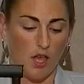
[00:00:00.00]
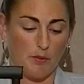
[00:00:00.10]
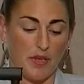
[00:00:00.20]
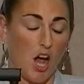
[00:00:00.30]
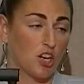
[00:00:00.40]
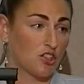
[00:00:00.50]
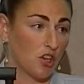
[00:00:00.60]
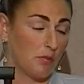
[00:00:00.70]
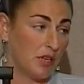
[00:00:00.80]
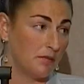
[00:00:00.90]
And beyond
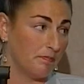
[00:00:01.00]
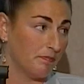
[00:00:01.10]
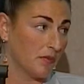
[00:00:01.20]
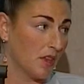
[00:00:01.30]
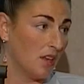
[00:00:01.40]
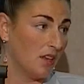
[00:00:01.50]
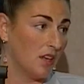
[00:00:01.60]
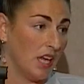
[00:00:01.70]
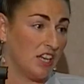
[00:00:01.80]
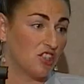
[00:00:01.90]
treatment,
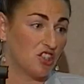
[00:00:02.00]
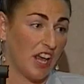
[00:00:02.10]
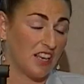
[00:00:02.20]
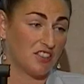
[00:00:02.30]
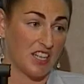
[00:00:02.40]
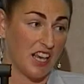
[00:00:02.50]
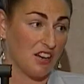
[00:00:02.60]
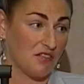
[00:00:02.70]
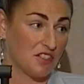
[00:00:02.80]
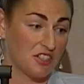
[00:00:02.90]
each day is a
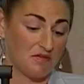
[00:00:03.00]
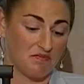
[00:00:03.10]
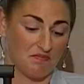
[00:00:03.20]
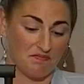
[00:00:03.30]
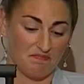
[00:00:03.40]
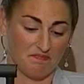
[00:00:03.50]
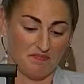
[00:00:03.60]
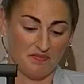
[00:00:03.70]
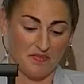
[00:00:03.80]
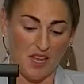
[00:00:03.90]
gift,
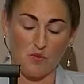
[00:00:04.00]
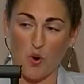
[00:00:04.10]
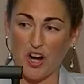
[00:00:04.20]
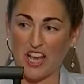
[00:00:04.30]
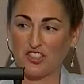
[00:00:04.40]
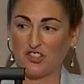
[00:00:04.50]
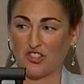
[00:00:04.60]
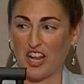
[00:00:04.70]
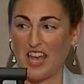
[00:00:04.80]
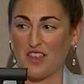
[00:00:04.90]
and one
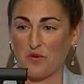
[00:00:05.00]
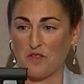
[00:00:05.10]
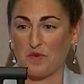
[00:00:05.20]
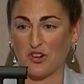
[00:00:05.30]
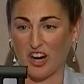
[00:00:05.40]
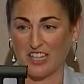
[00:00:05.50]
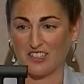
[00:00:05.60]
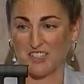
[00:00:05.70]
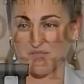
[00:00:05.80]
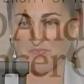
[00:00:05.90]
extra day that we've been
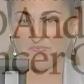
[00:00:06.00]
granted.